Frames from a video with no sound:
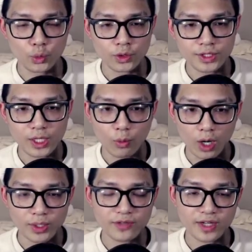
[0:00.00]
will need a
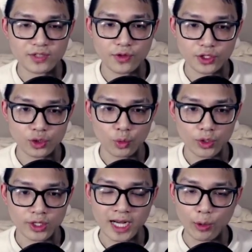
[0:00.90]
Huawei device for this to
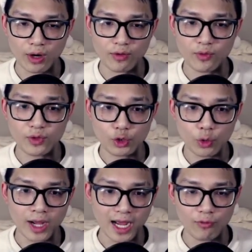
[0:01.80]
work. However, if you don't
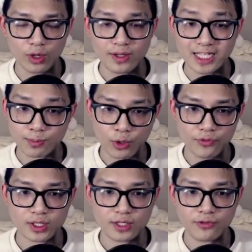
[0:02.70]
have one, it's
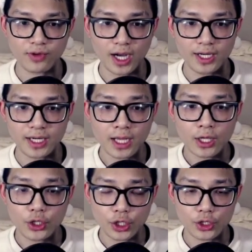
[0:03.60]
perfectly fine.
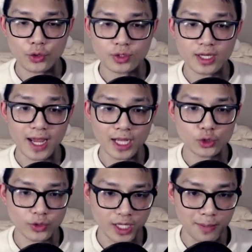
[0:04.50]
You can use an
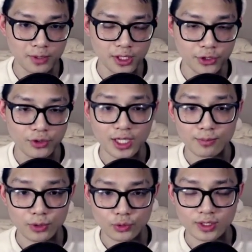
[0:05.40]
Android emulator like
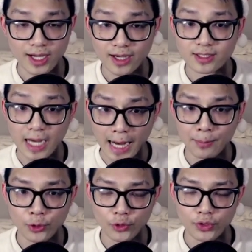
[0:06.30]
Bluestacks. I'm
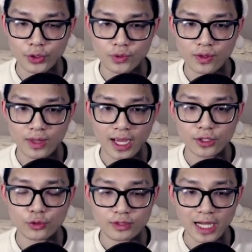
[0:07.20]
currently using that
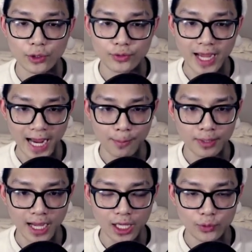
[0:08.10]
to download App
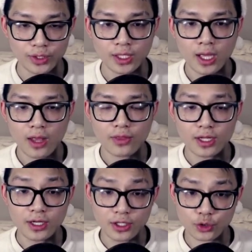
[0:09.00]
Gallery.
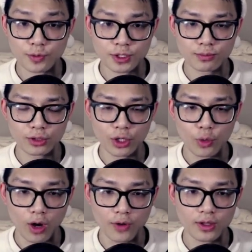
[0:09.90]
In the description below
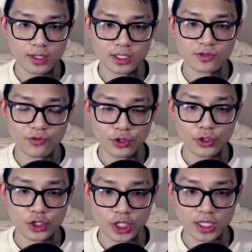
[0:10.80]
are the links for you to
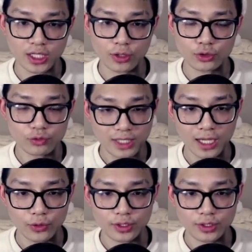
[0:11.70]
check out to download